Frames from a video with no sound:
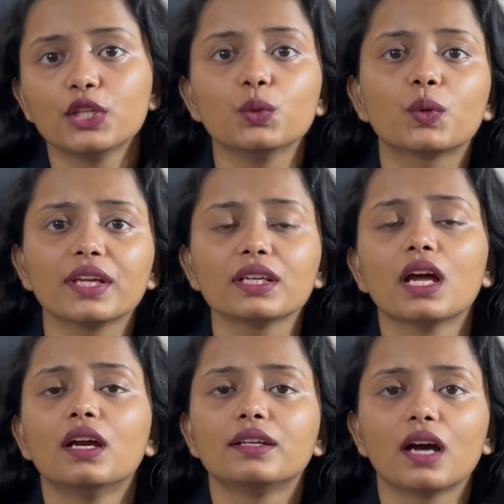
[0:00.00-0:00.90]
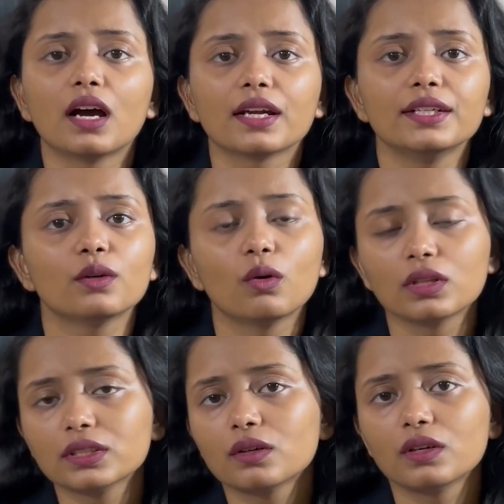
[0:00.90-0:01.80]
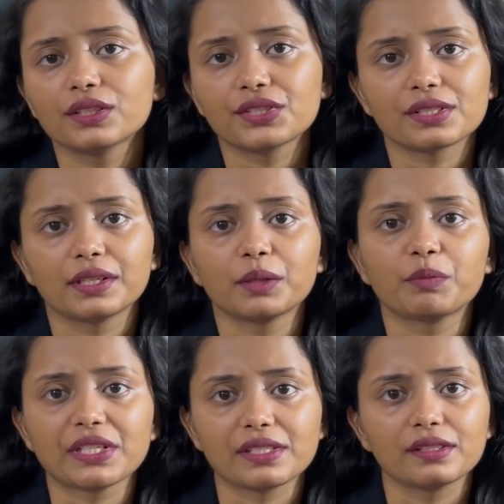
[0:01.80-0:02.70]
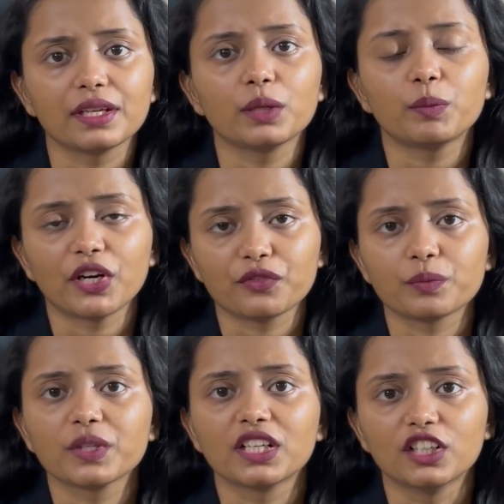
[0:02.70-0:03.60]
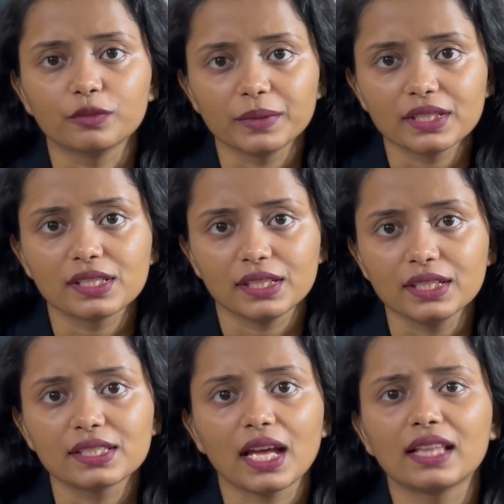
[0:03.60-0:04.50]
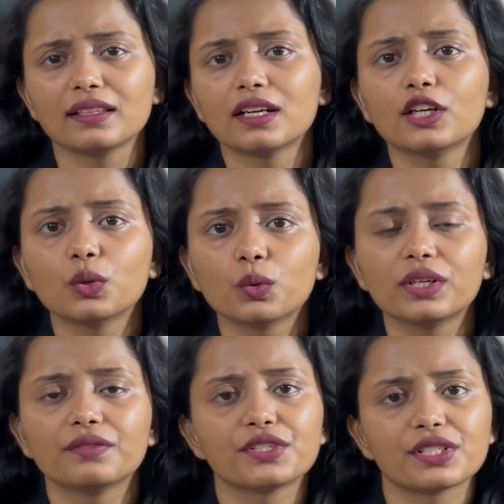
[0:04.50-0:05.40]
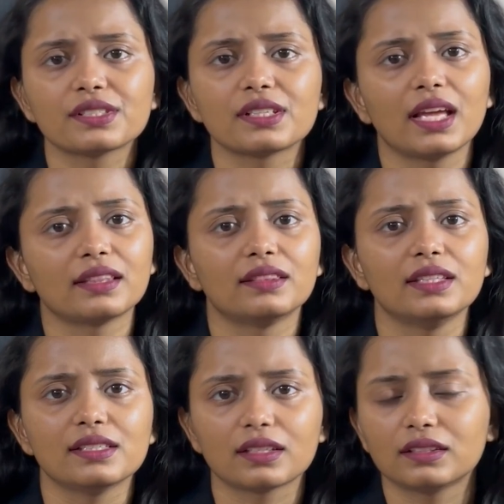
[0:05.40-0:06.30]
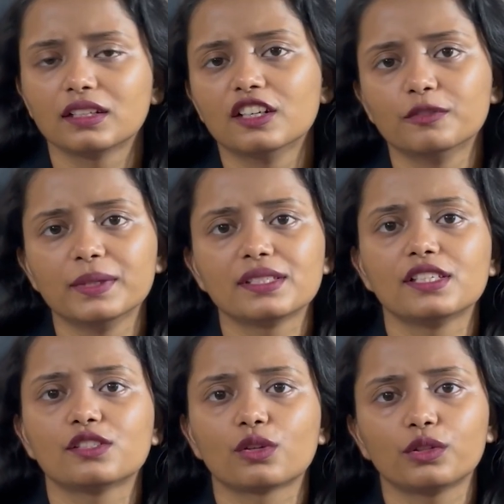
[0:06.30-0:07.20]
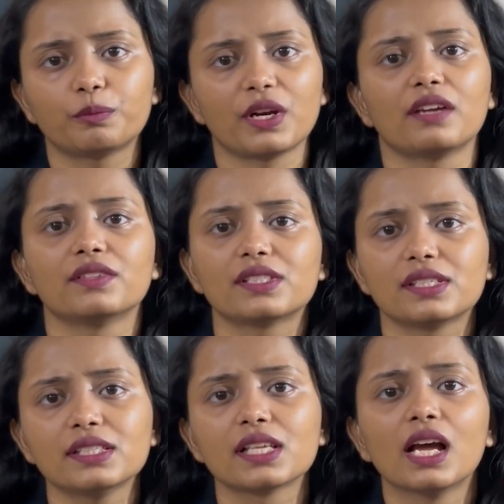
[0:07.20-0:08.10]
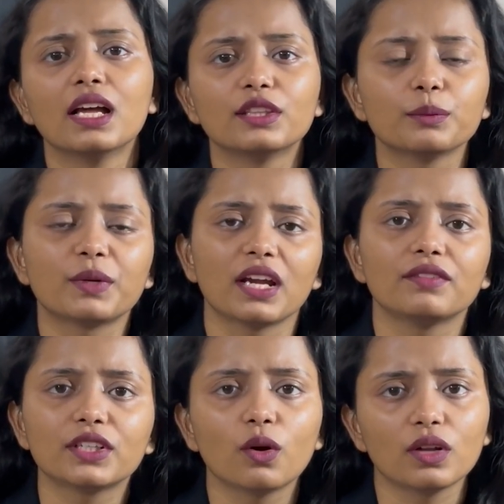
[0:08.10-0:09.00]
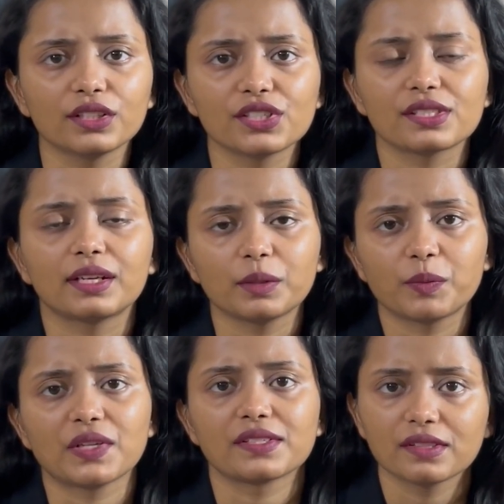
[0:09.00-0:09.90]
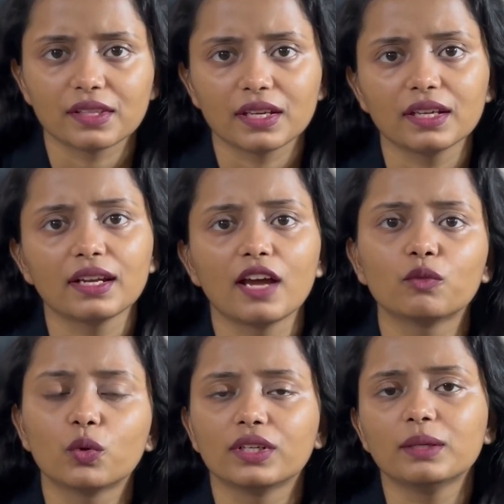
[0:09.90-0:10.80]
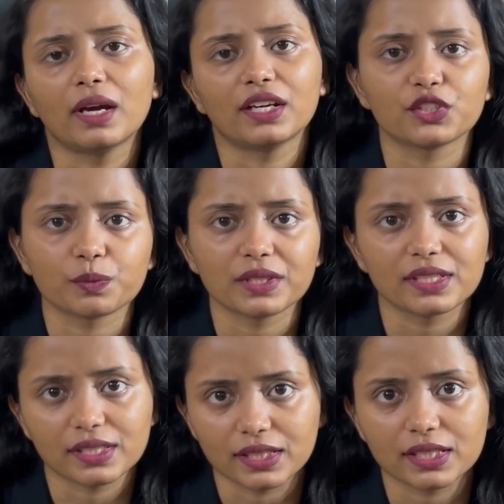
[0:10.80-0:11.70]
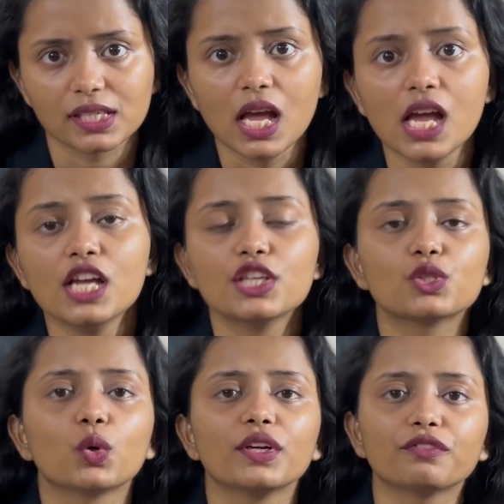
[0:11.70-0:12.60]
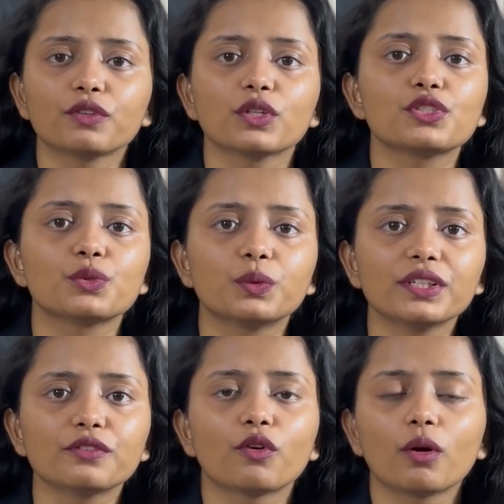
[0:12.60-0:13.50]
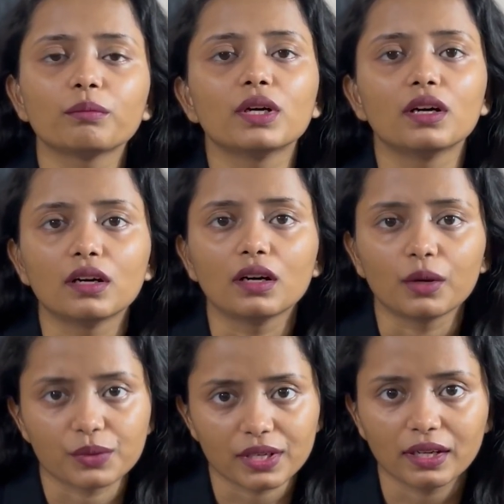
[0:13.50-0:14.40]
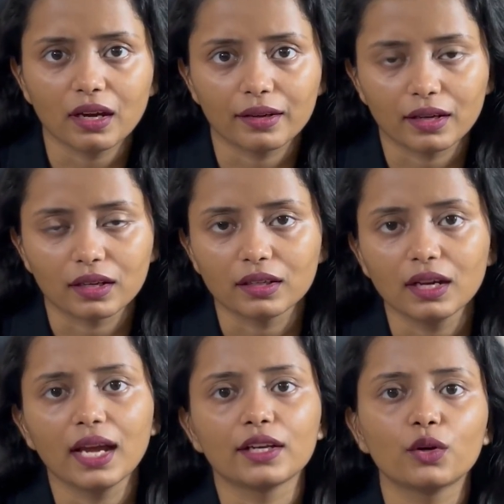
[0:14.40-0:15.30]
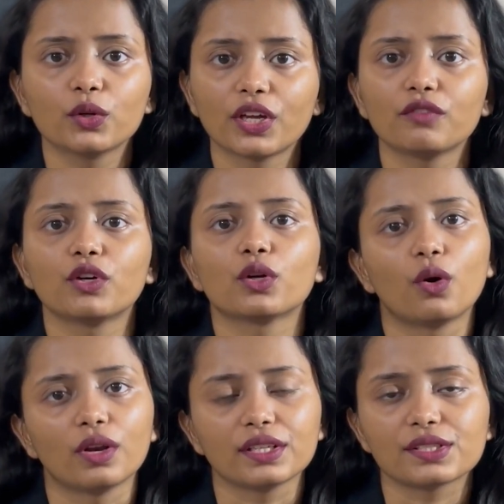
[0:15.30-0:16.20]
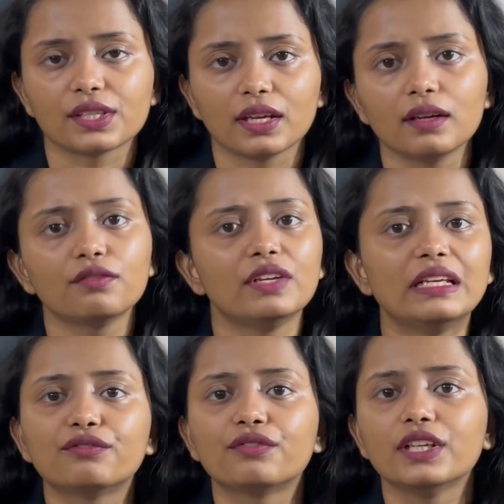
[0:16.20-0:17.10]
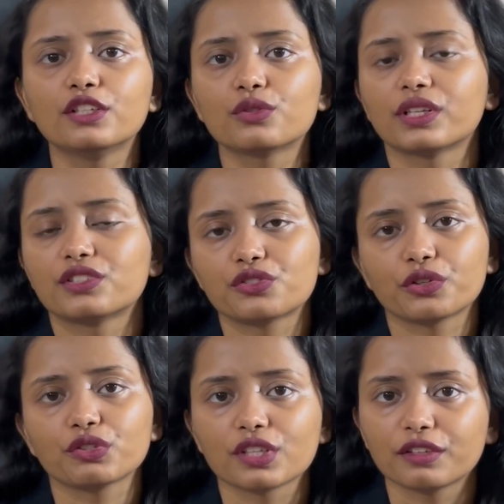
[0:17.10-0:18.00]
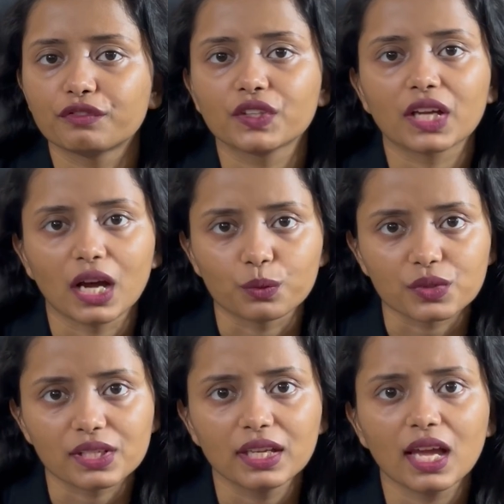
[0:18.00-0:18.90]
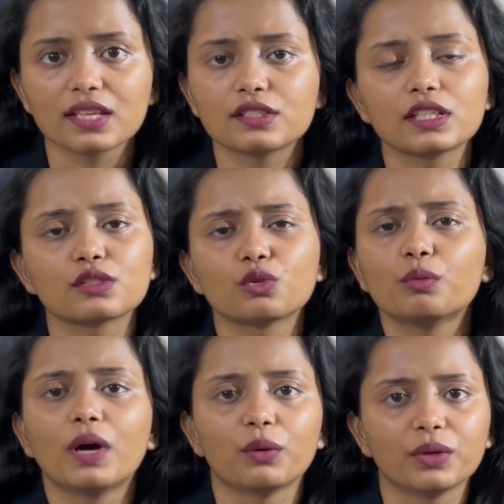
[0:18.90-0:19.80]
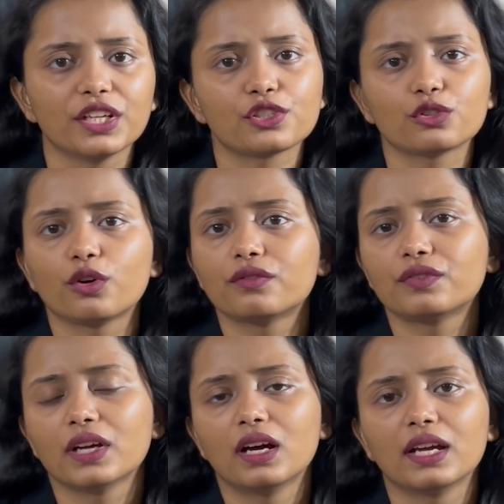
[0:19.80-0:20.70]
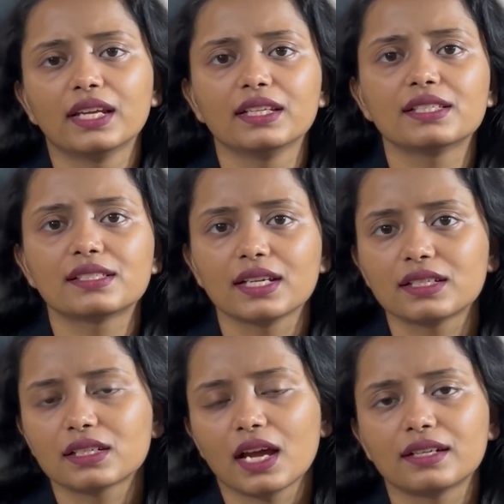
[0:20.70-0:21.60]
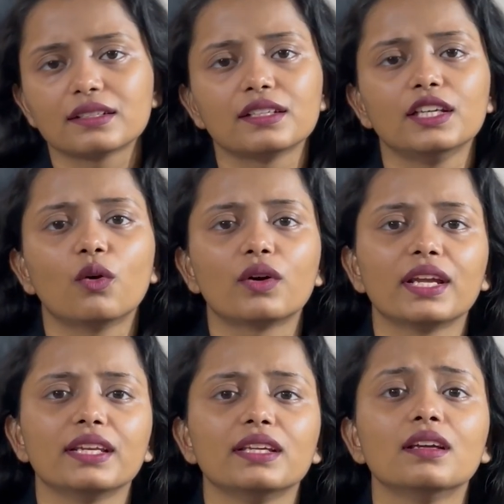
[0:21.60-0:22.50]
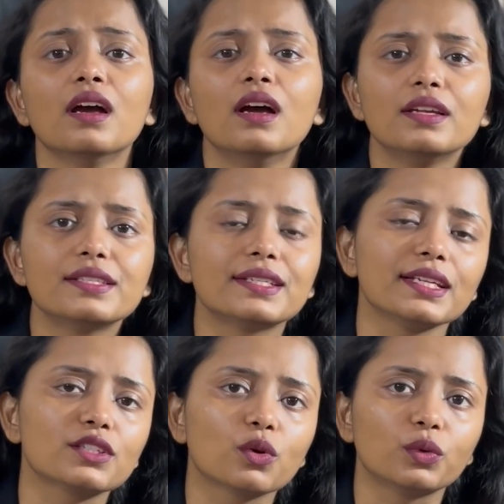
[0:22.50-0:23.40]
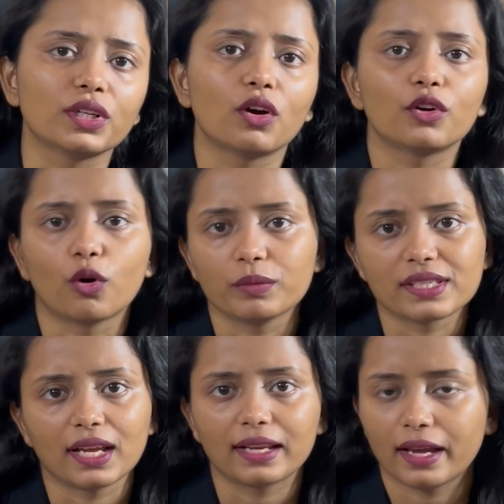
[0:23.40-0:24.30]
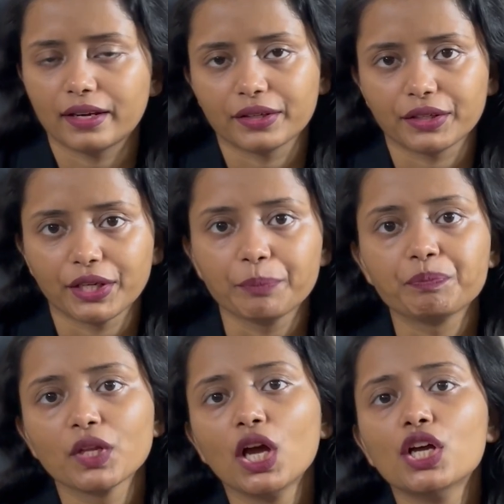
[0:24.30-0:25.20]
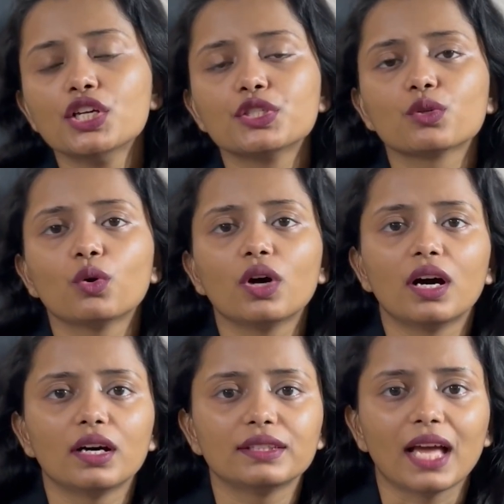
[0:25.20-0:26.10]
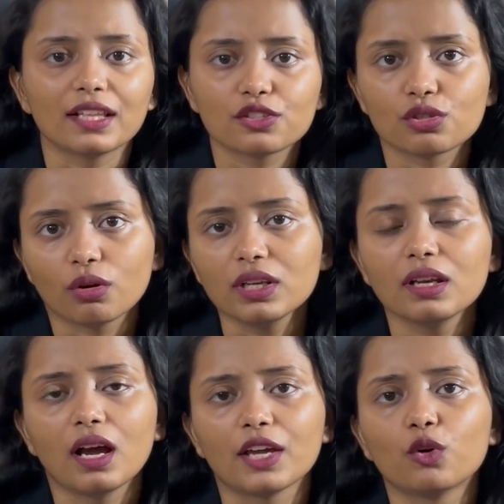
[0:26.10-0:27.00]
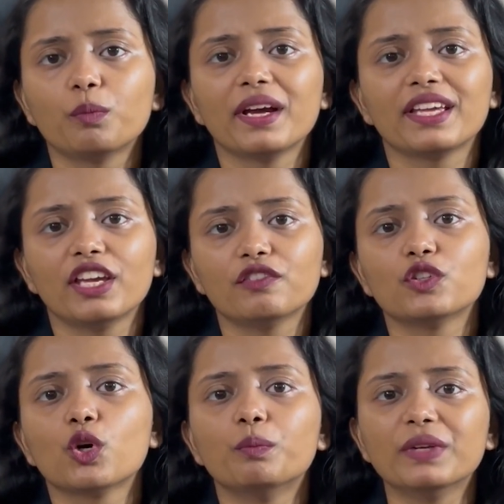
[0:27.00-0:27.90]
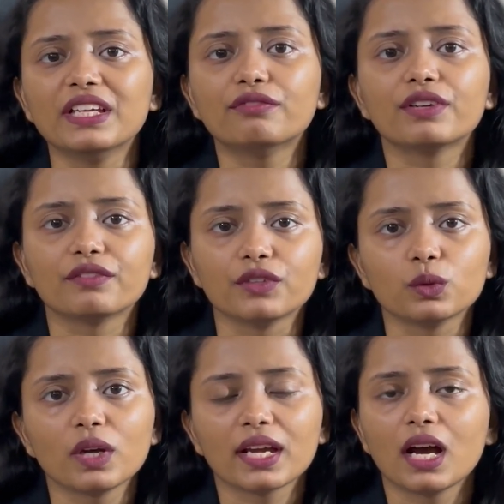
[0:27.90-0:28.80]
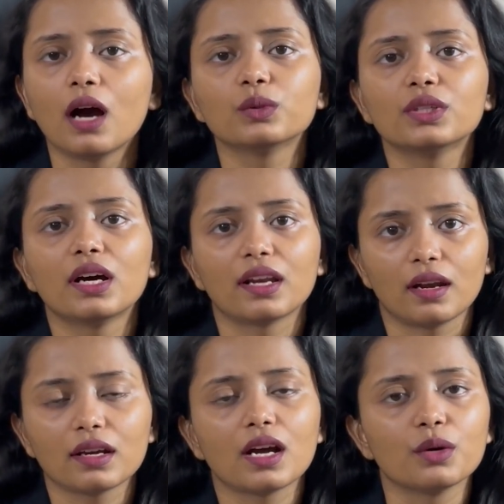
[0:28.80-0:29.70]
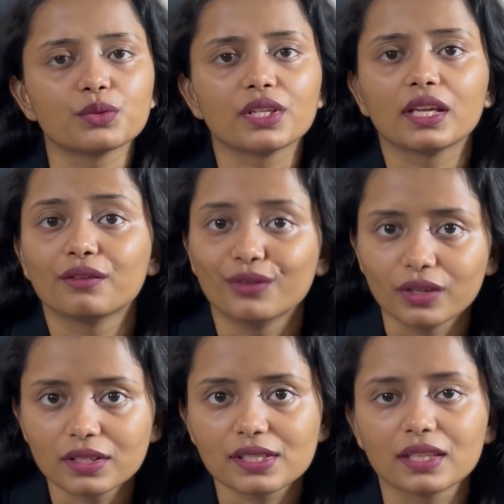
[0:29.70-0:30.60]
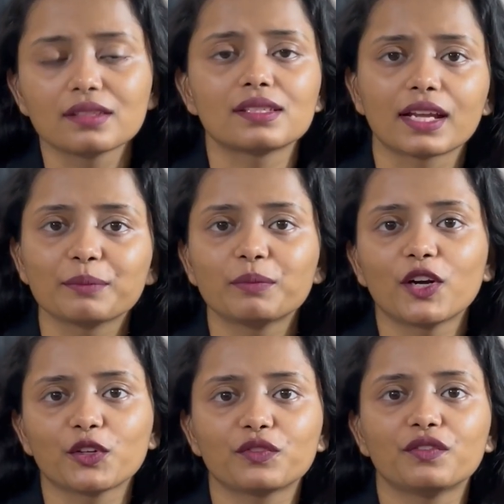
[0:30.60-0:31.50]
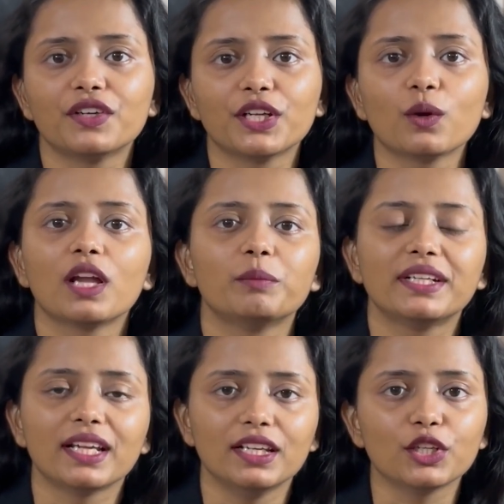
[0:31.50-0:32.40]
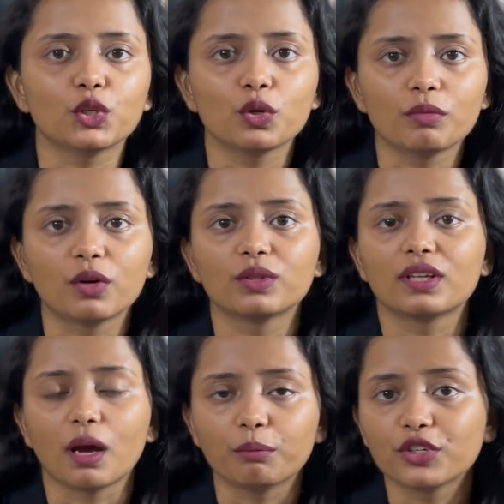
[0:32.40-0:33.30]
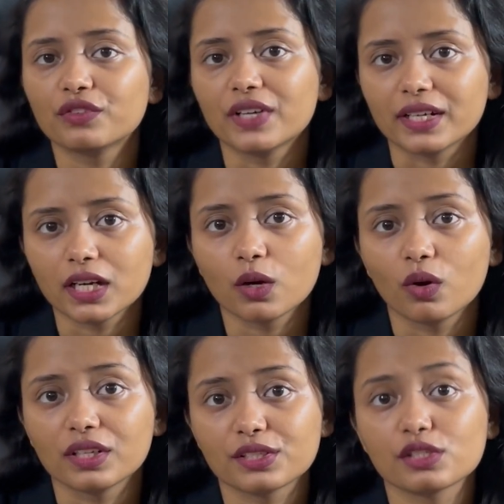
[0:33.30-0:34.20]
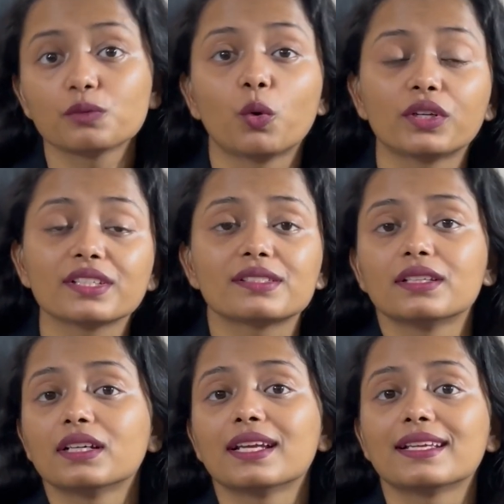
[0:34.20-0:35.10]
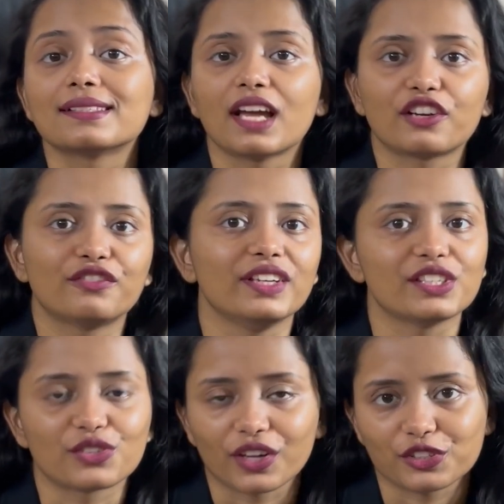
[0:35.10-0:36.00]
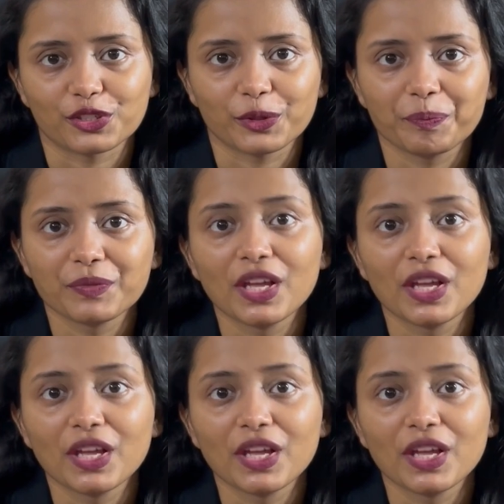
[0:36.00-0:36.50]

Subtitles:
You can target all the colleges that are present there apart from the government seats, and there are no divisions like these are the government seats or the private seats. The private colleges that are present there have only management seats. So if you're a student from outside Haryana and you're looking for a college there, feel free to register yourself for the counselling, as there is no foundation of any state category or any state quota or domicile category. So that's all. I hope I gave you a brief review like how the Haryana counselling works. In the second part of the video, I'll be telling you about the number of dental colleges and what is their exact fee structure.